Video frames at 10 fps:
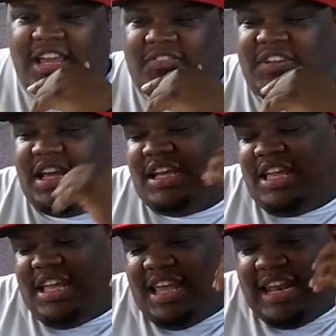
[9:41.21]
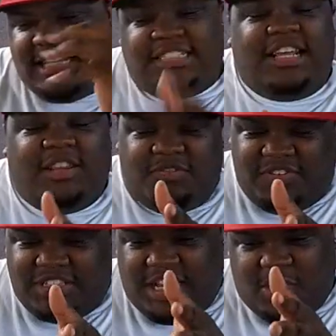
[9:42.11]
Life. Like, and this is another
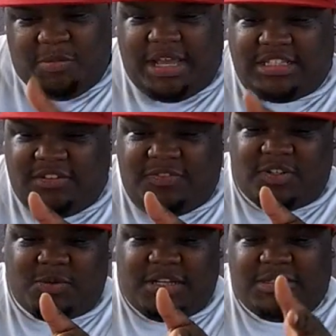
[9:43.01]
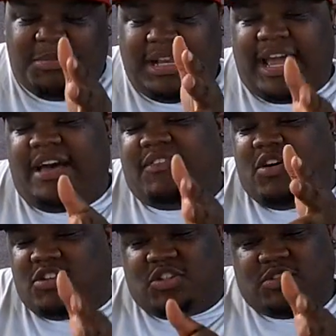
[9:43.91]
reason I go back to your first question.
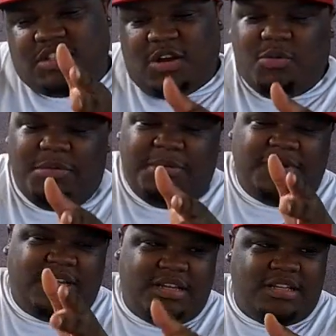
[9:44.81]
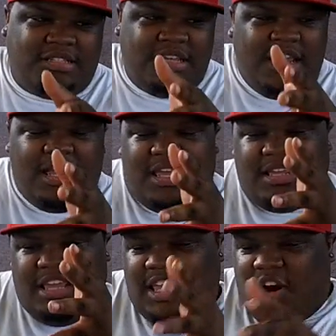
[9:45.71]
Macguyver also stuck with me because
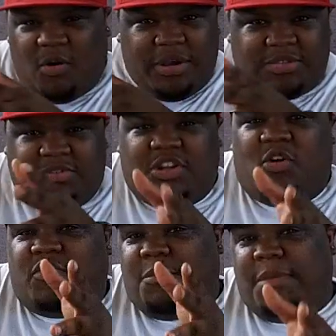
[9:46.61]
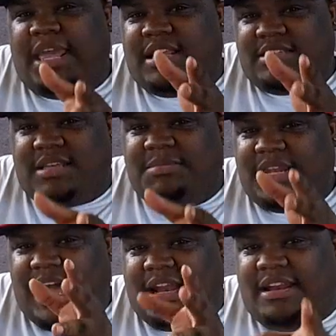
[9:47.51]
he always was known for making
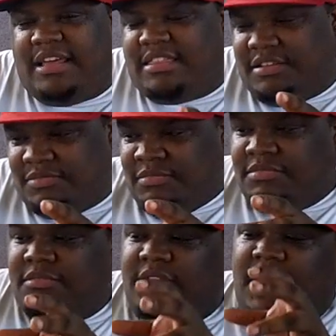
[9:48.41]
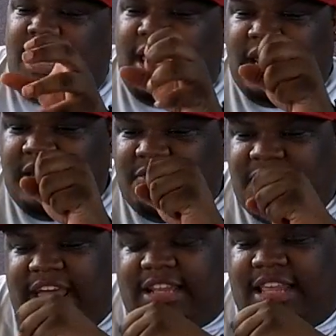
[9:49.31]
something out of nothing. And the
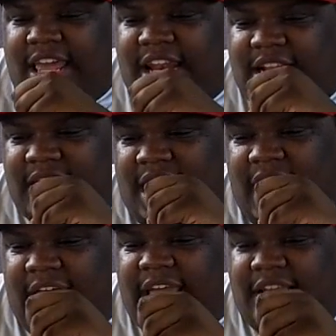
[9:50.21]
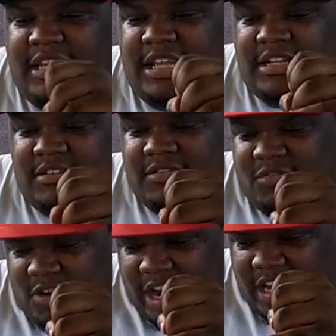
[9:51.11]
fact that I can
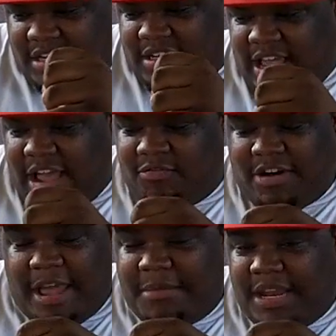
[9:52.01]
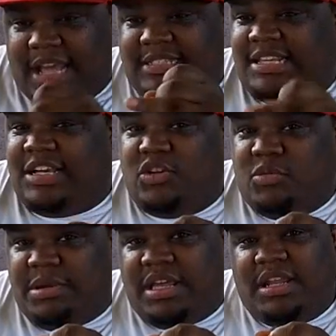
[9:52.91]
write, I rap, and I sing a
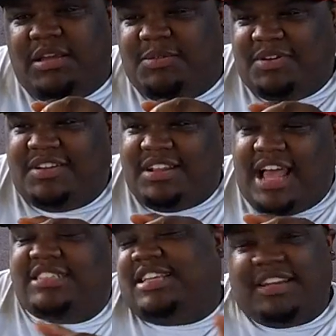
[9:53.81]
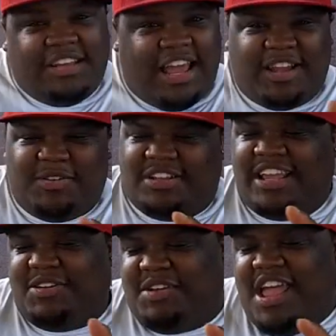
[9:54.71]
little bit. Well, I sing.
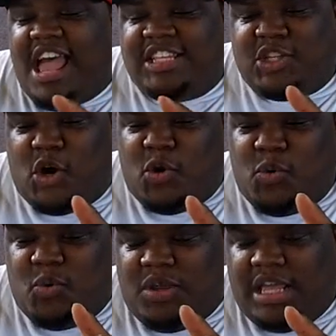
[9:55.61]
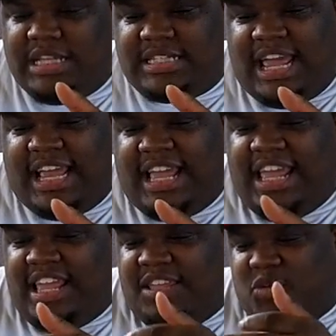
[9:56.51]
I ain't gonna. So it's like
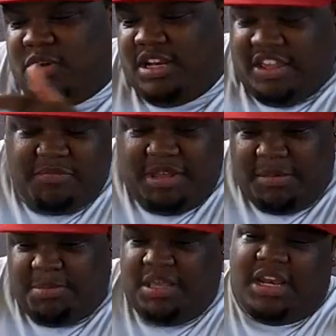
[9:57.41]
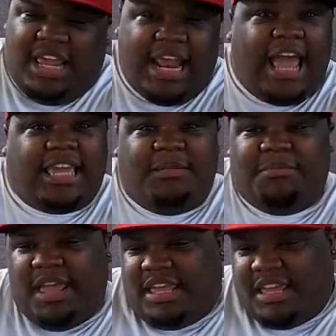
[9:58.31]
you can give me a beat and I
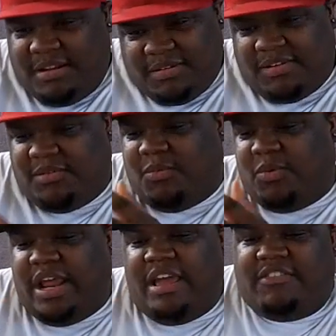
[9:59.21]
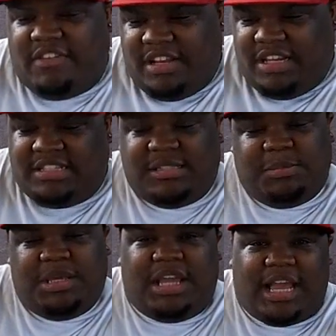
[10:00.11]
can make it whatever whatever it needs to
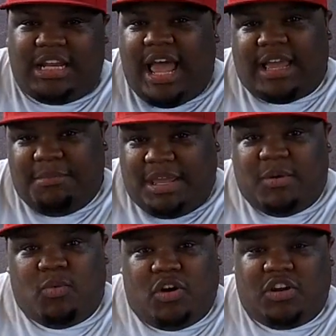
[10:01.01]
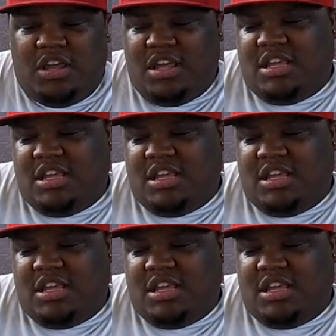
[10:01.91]
be. I can make it work.